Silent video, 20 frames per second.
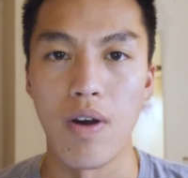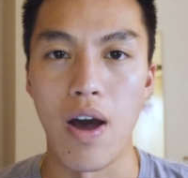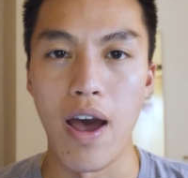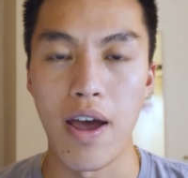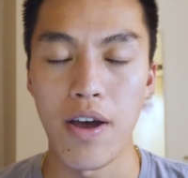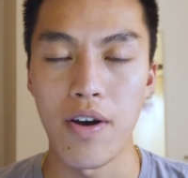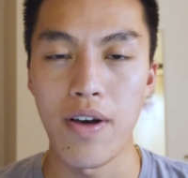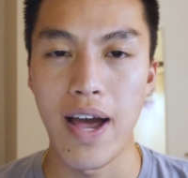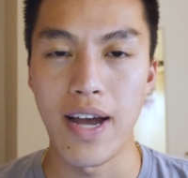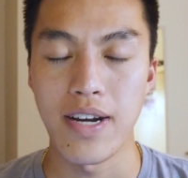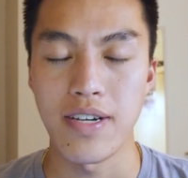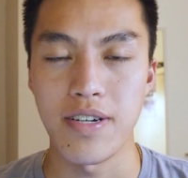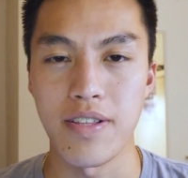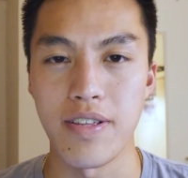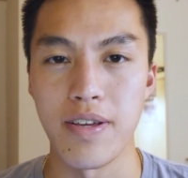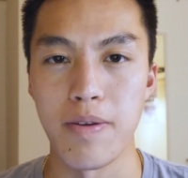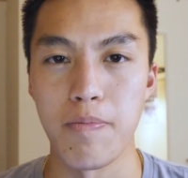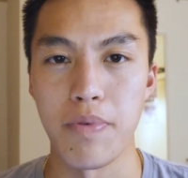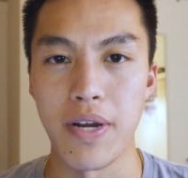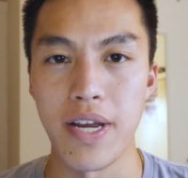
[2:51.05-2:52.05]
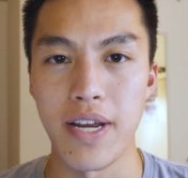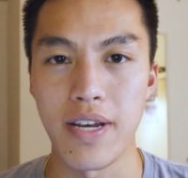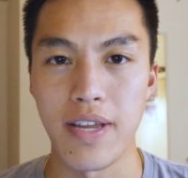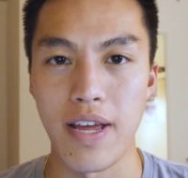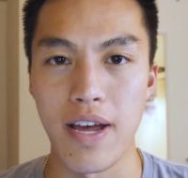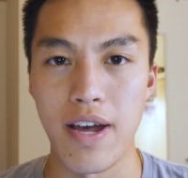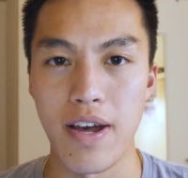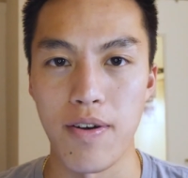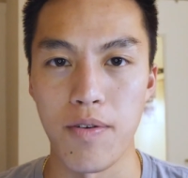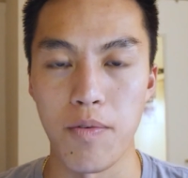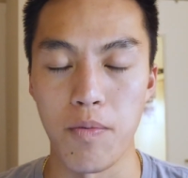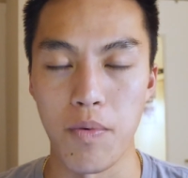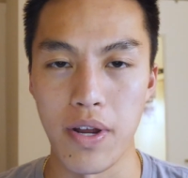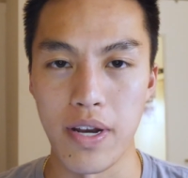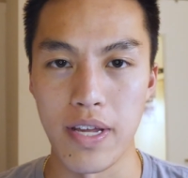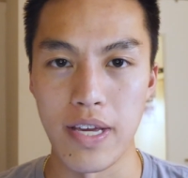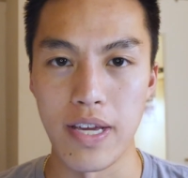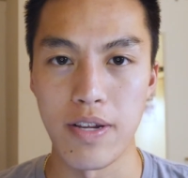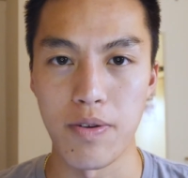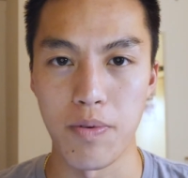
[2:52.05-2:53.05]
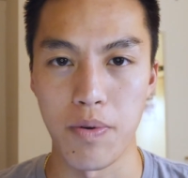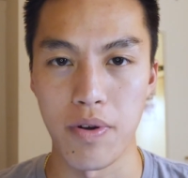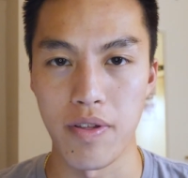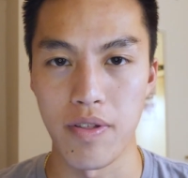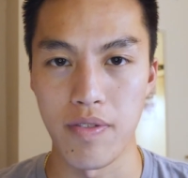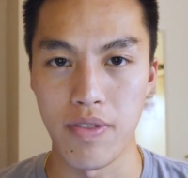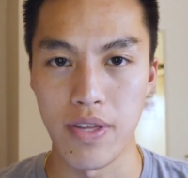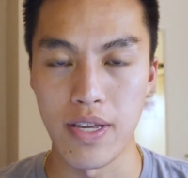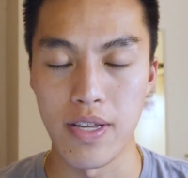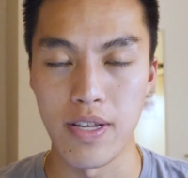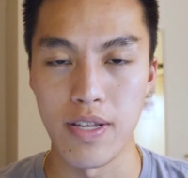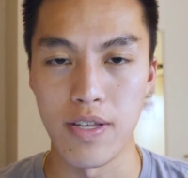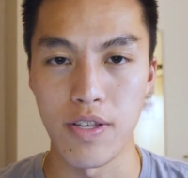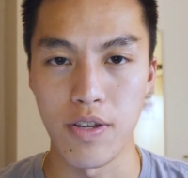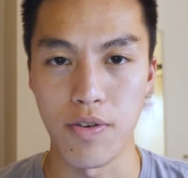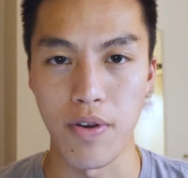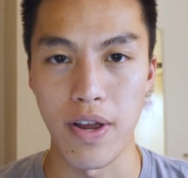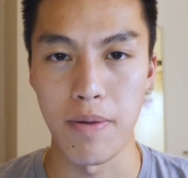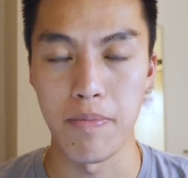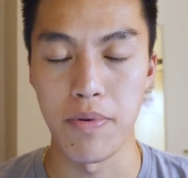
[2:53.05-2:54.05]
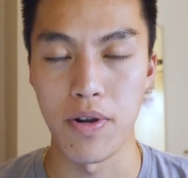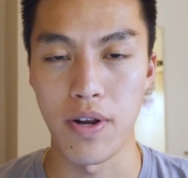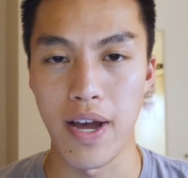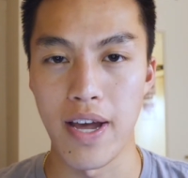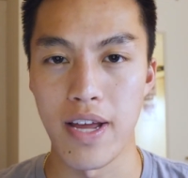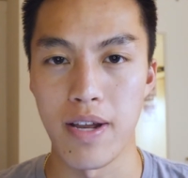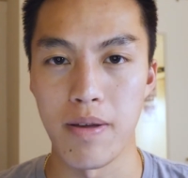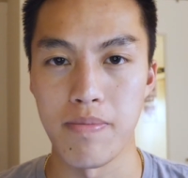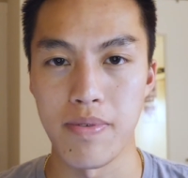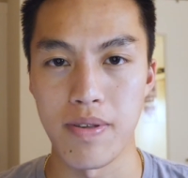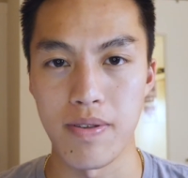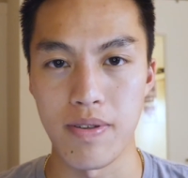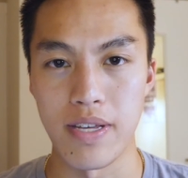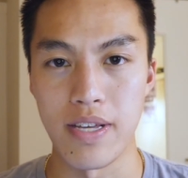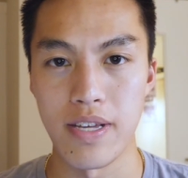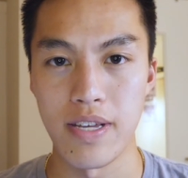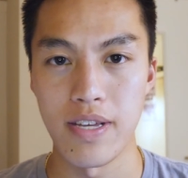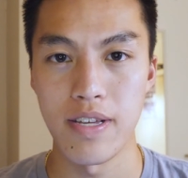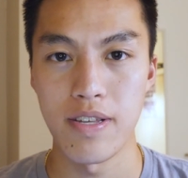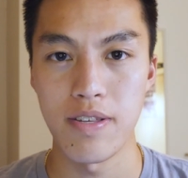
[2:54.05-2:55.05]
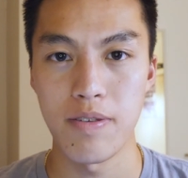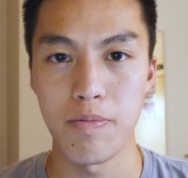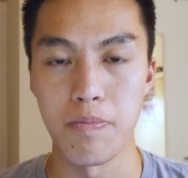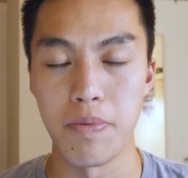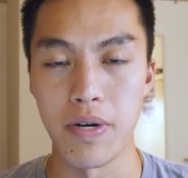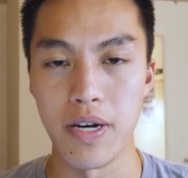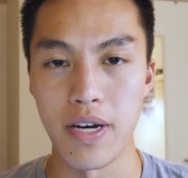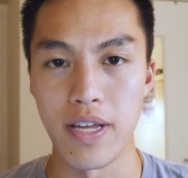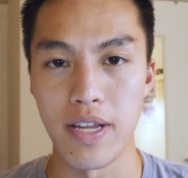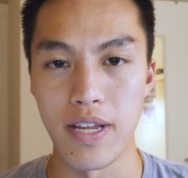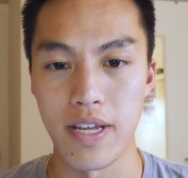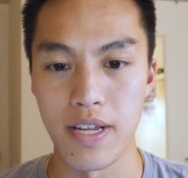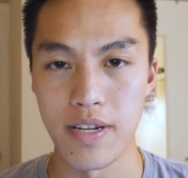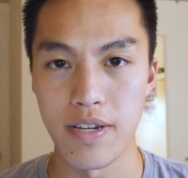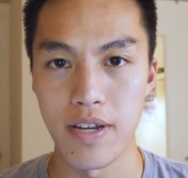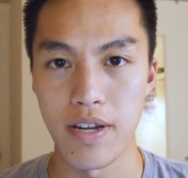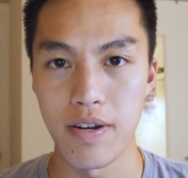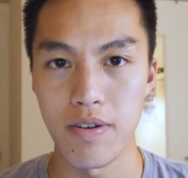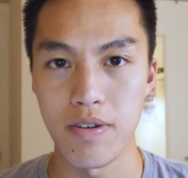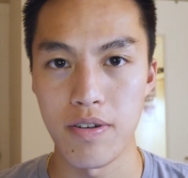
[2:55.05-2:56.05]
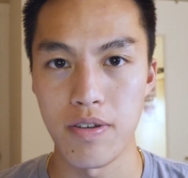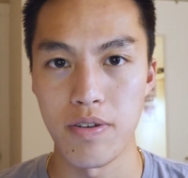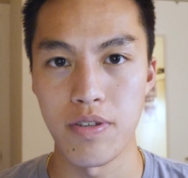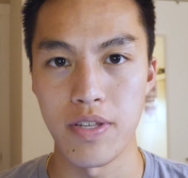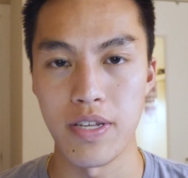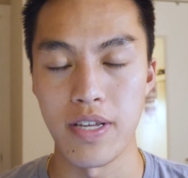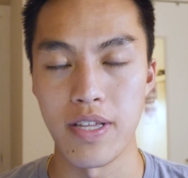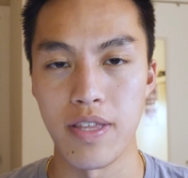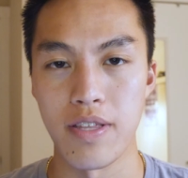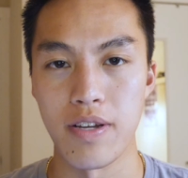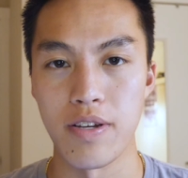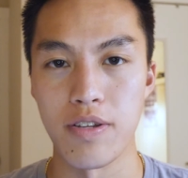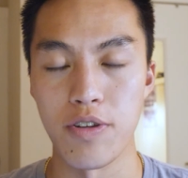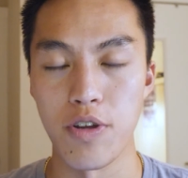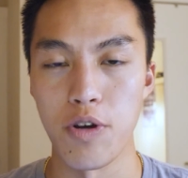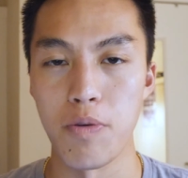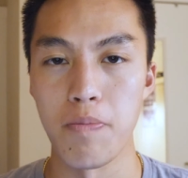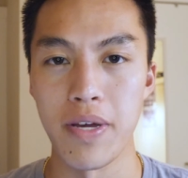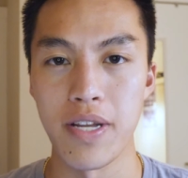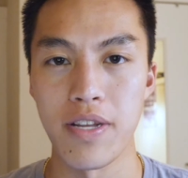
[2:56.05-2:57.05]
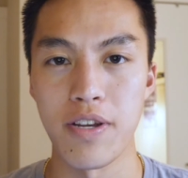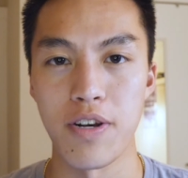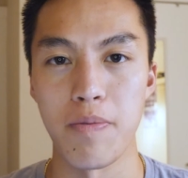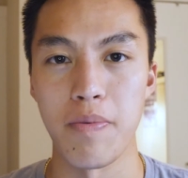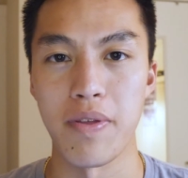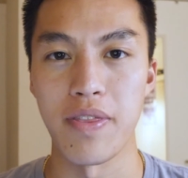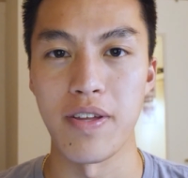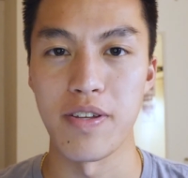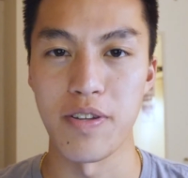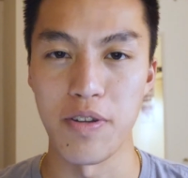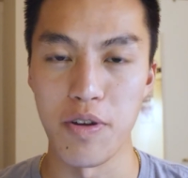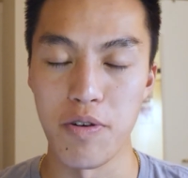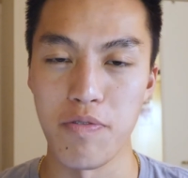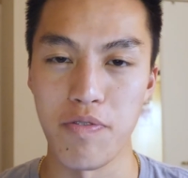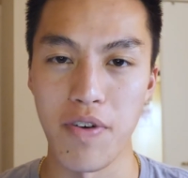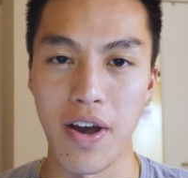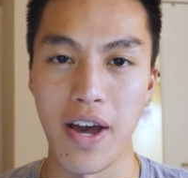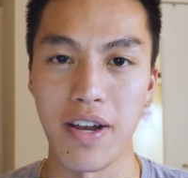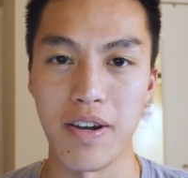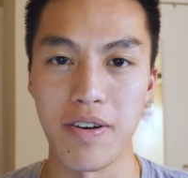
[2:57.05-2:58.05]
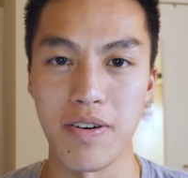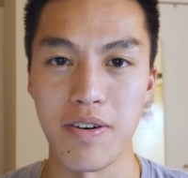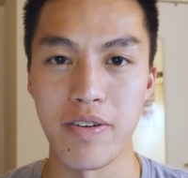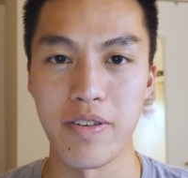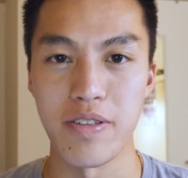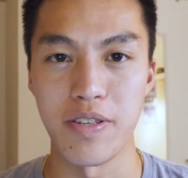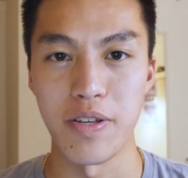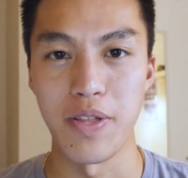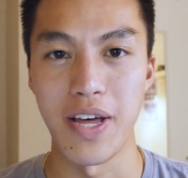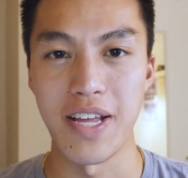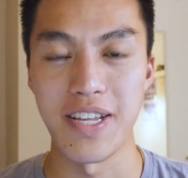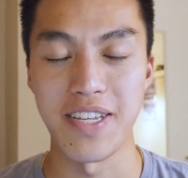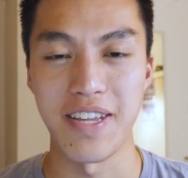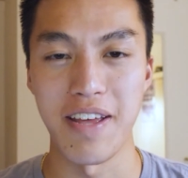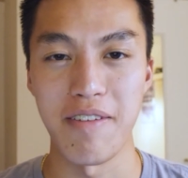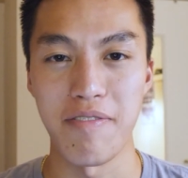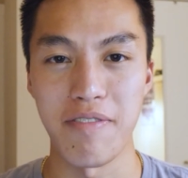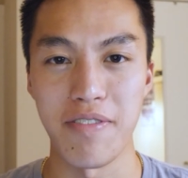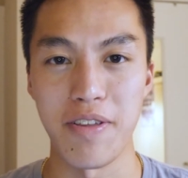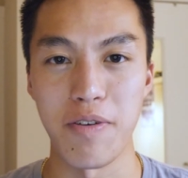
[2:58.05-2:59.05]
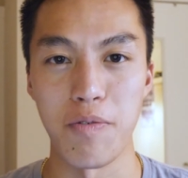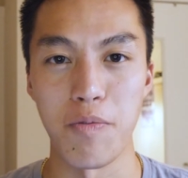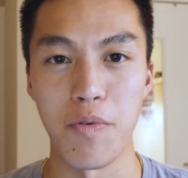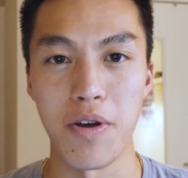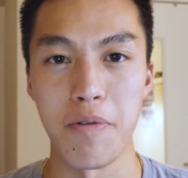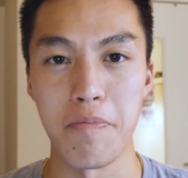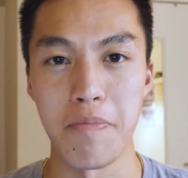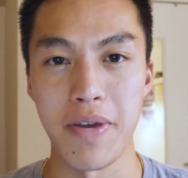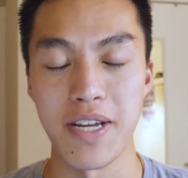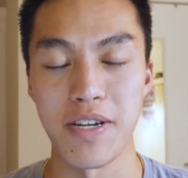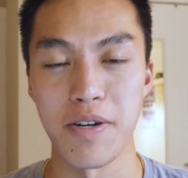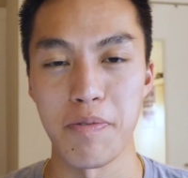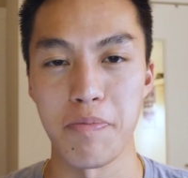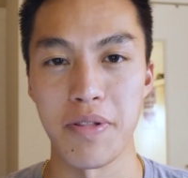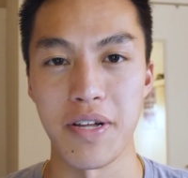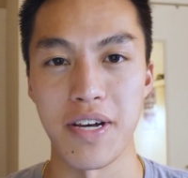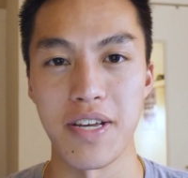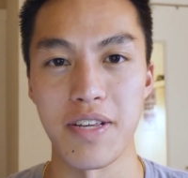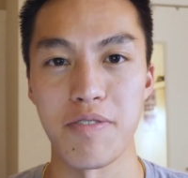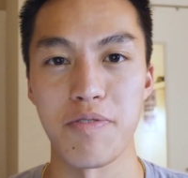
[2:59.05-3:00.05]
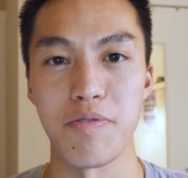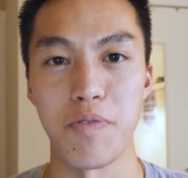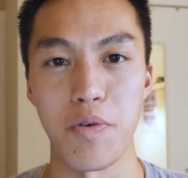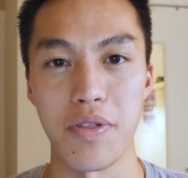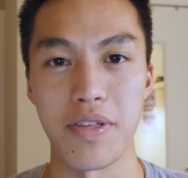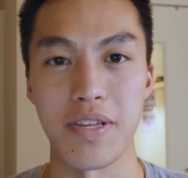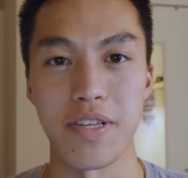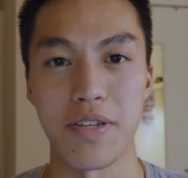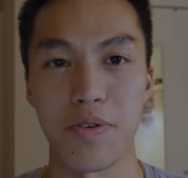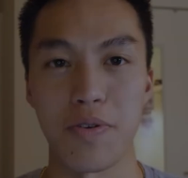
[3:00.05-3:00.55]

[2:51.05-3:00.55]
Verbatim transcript: I'll actually break down what each one of these gradebook items is, but in general, you'll see that there's no midterm and there's no final, so that's definitely one major plus for this